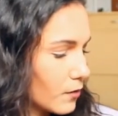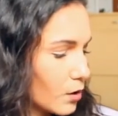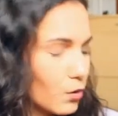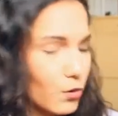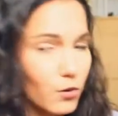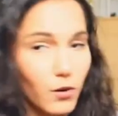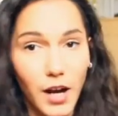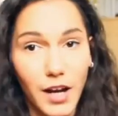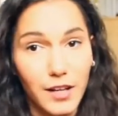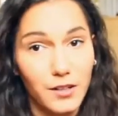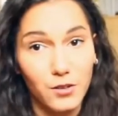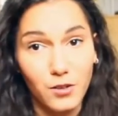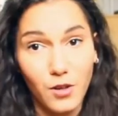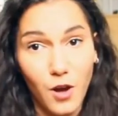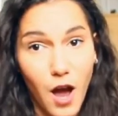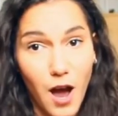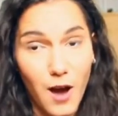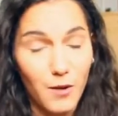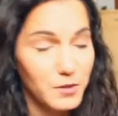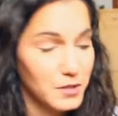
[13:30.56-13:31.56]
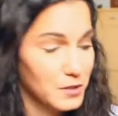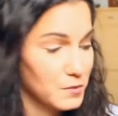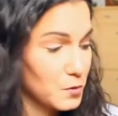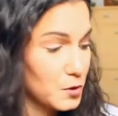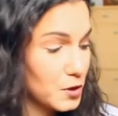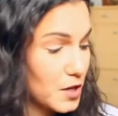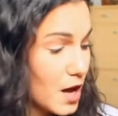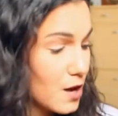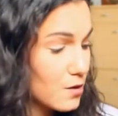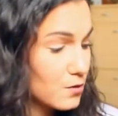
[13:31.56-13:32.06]
or I don't know how it's
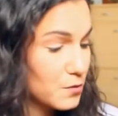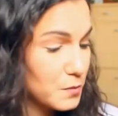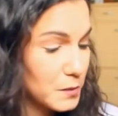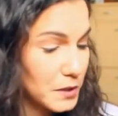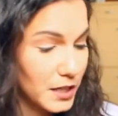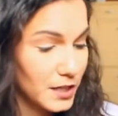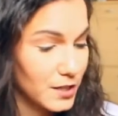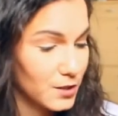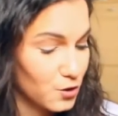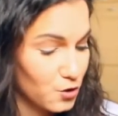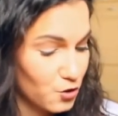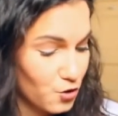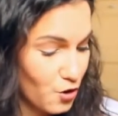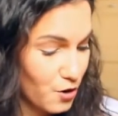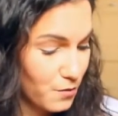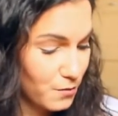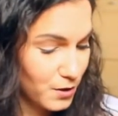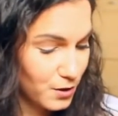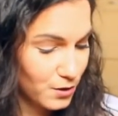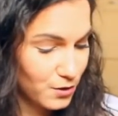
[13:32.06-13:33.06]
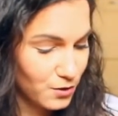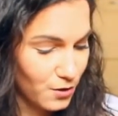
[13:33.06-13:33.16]
pronounced, but he's German,